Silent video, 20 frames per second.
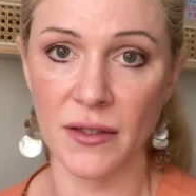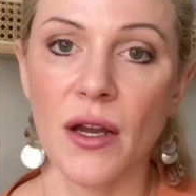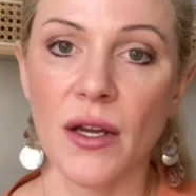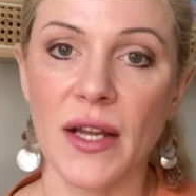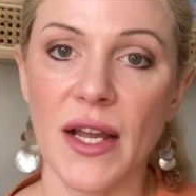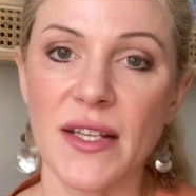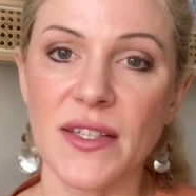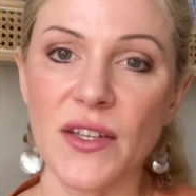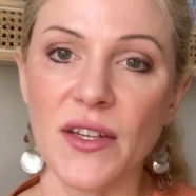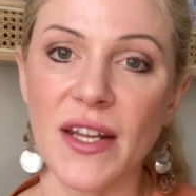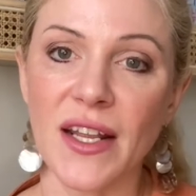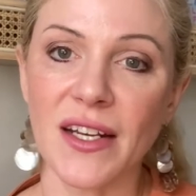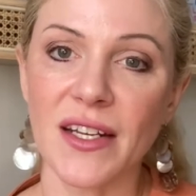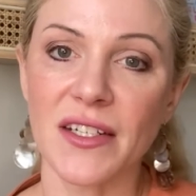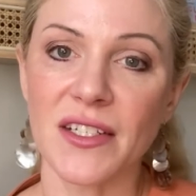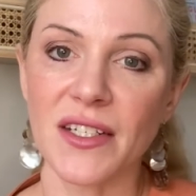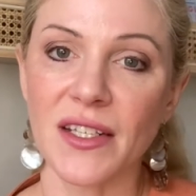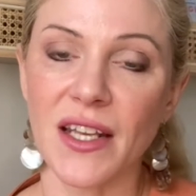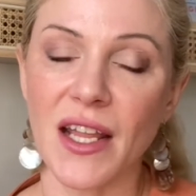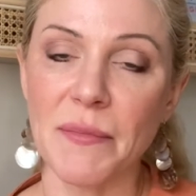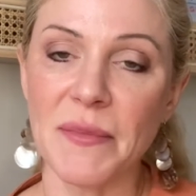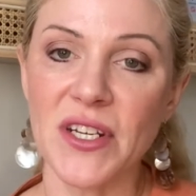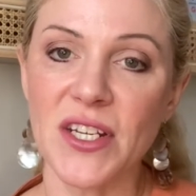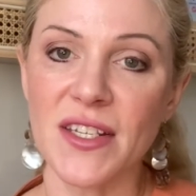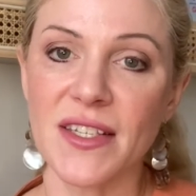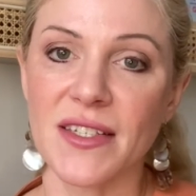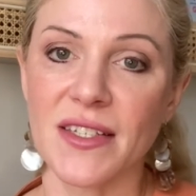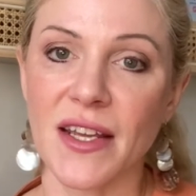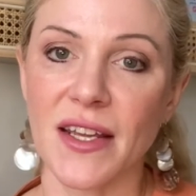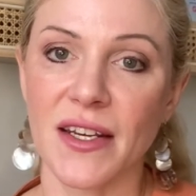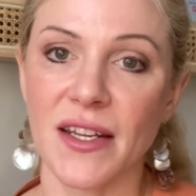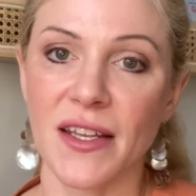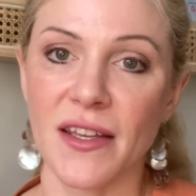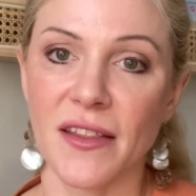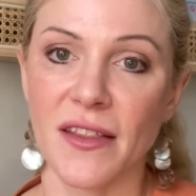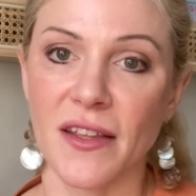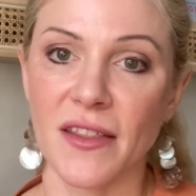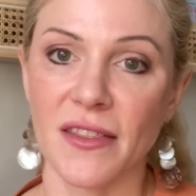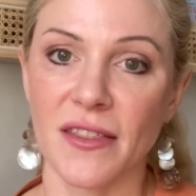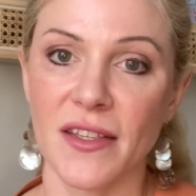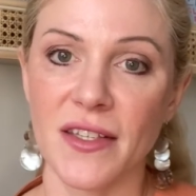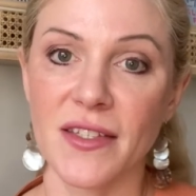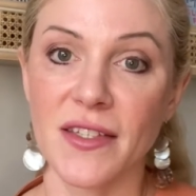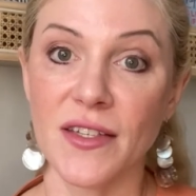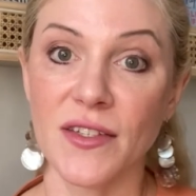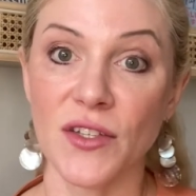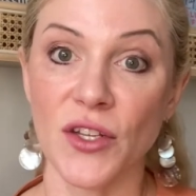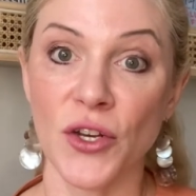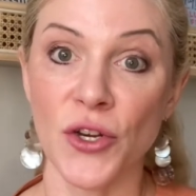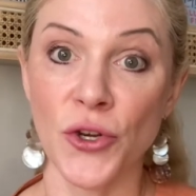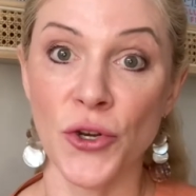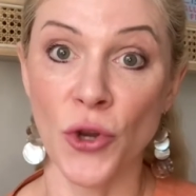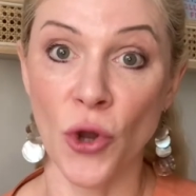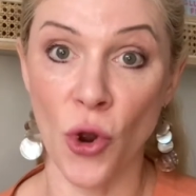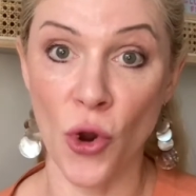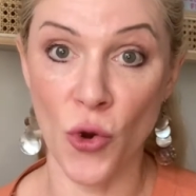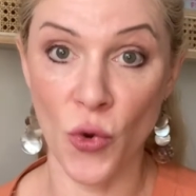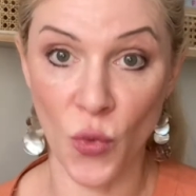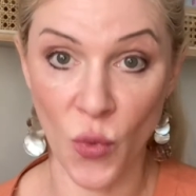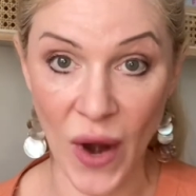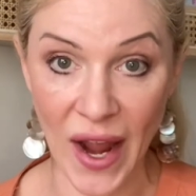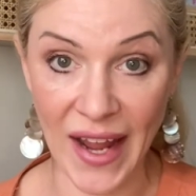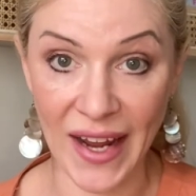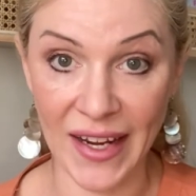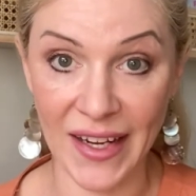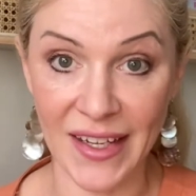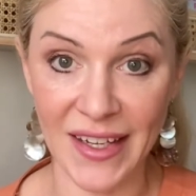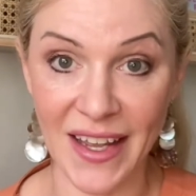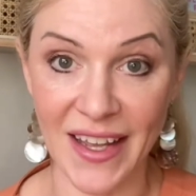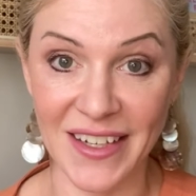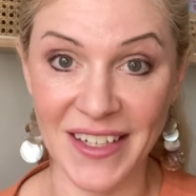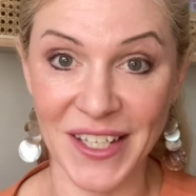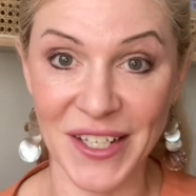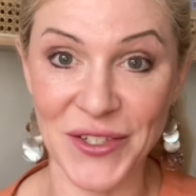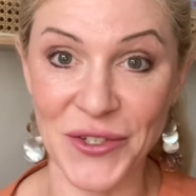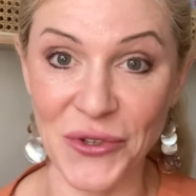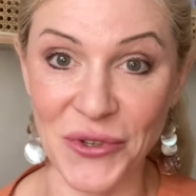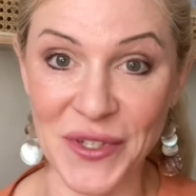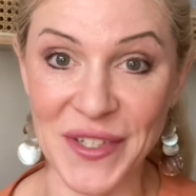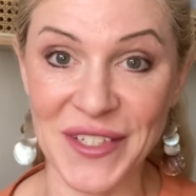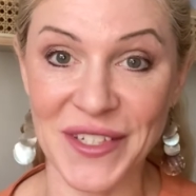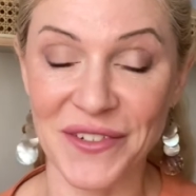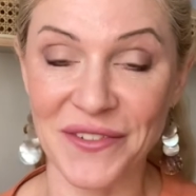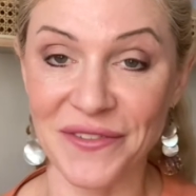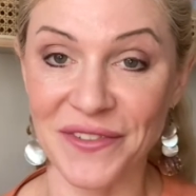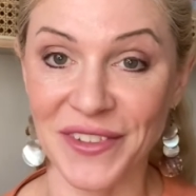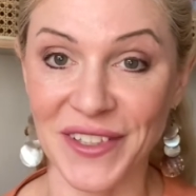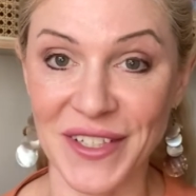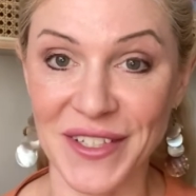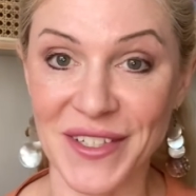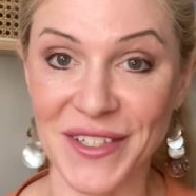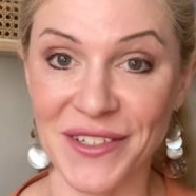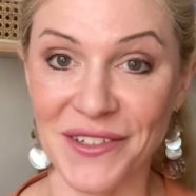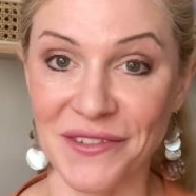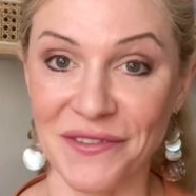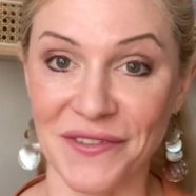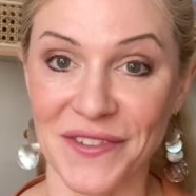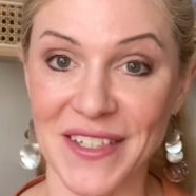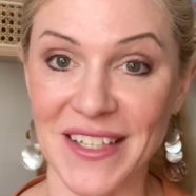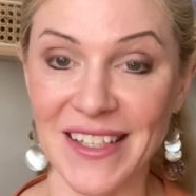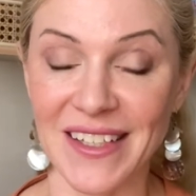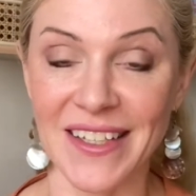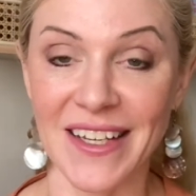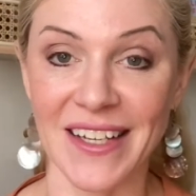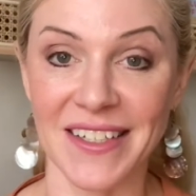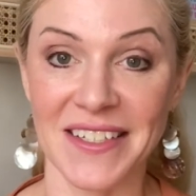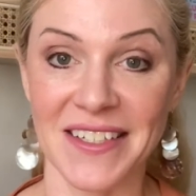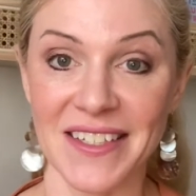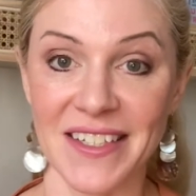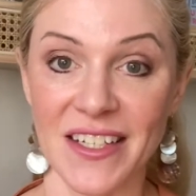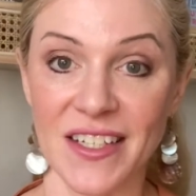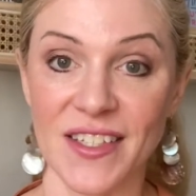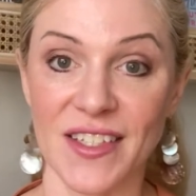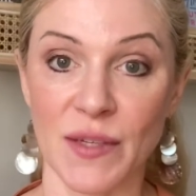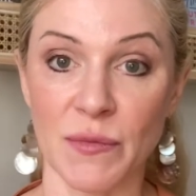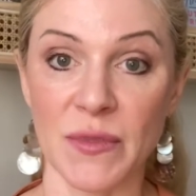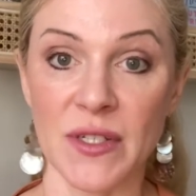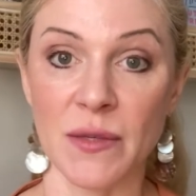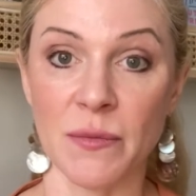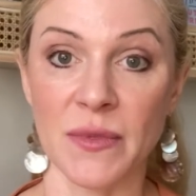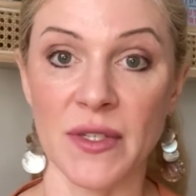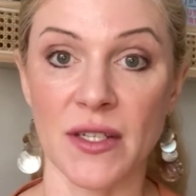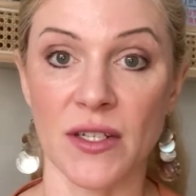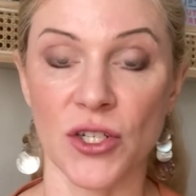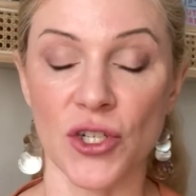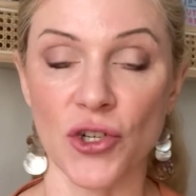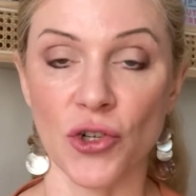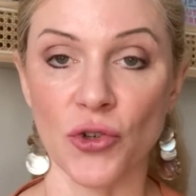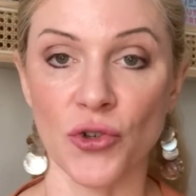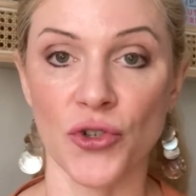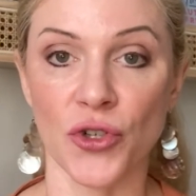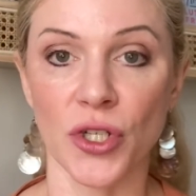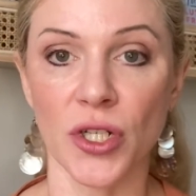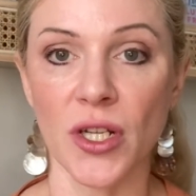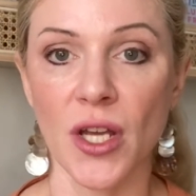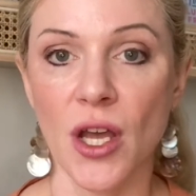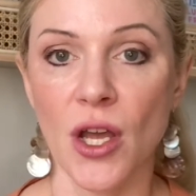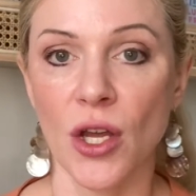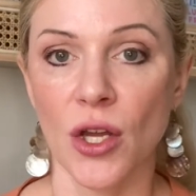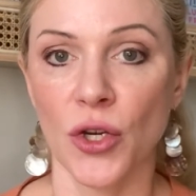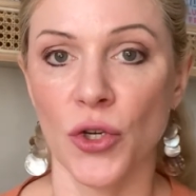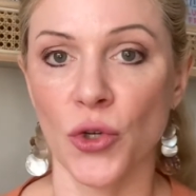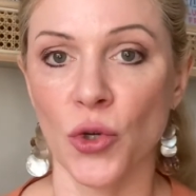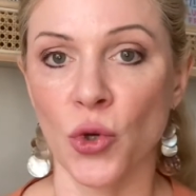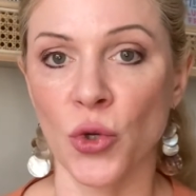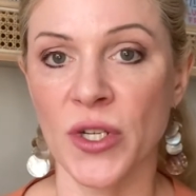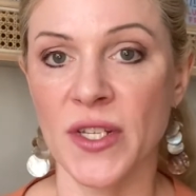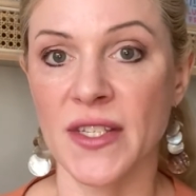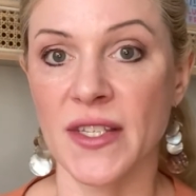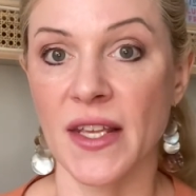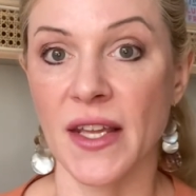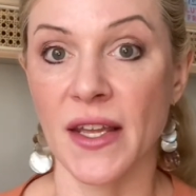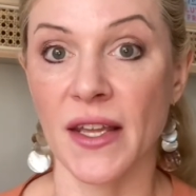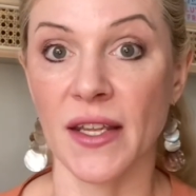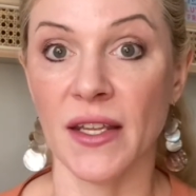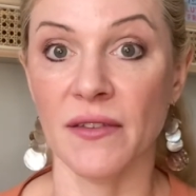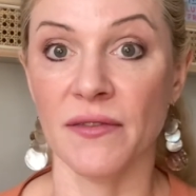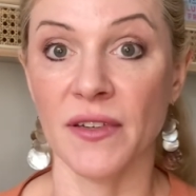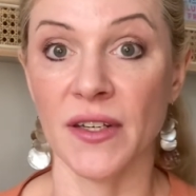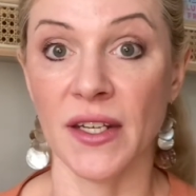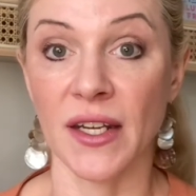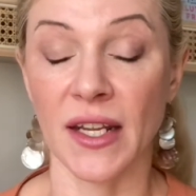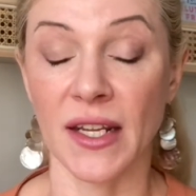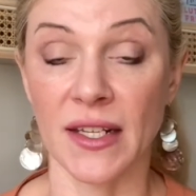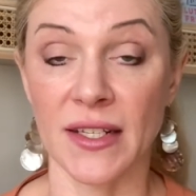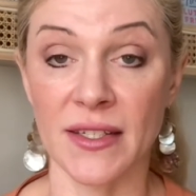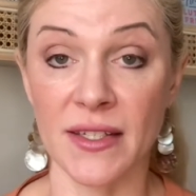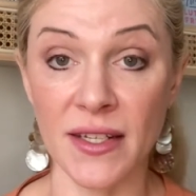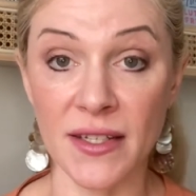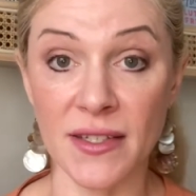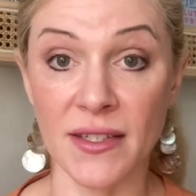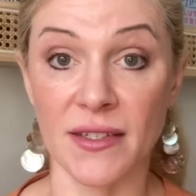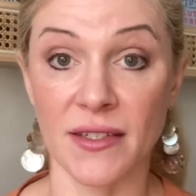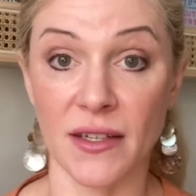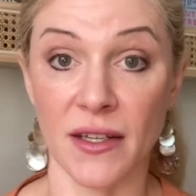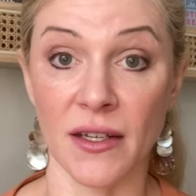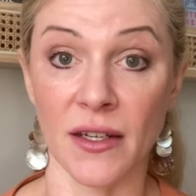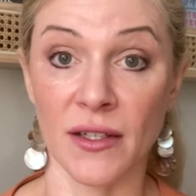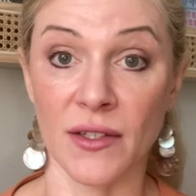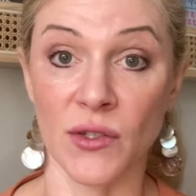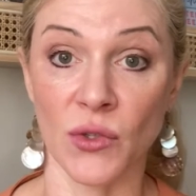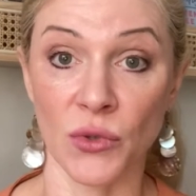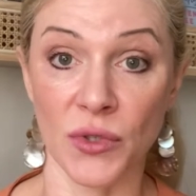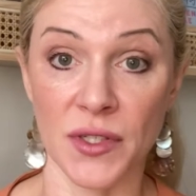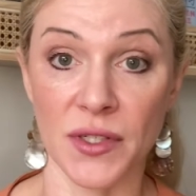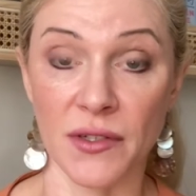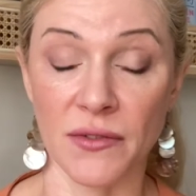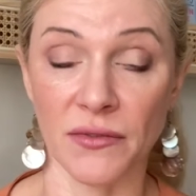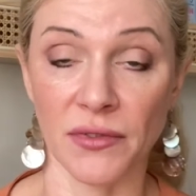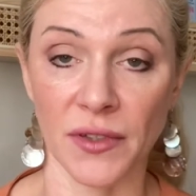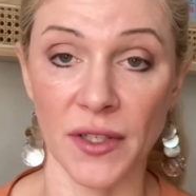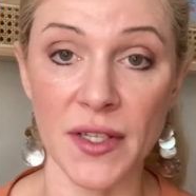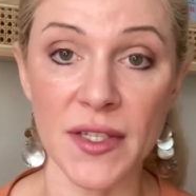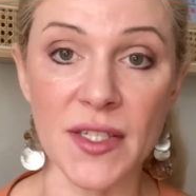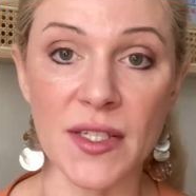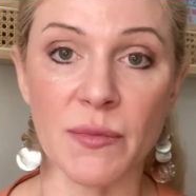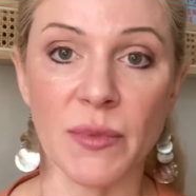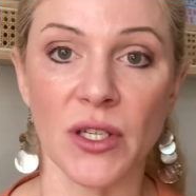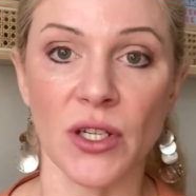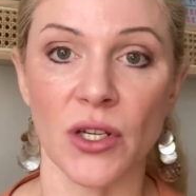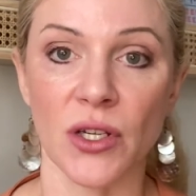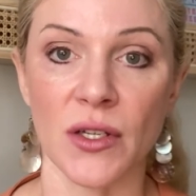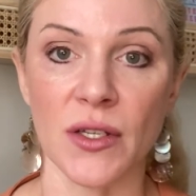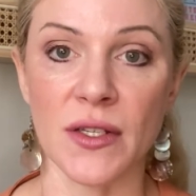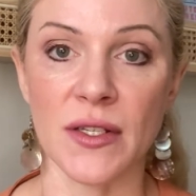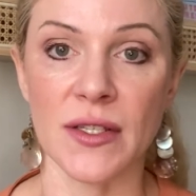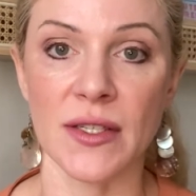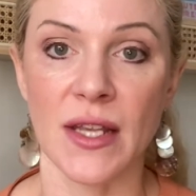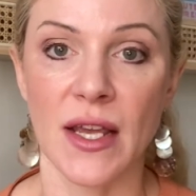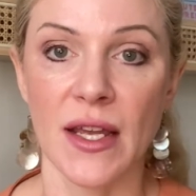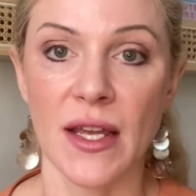Okay, so now let me just state here that this is in no way an exhaustive list of celiac disease symptoms in children, nor does there even exist an exhaustive list, because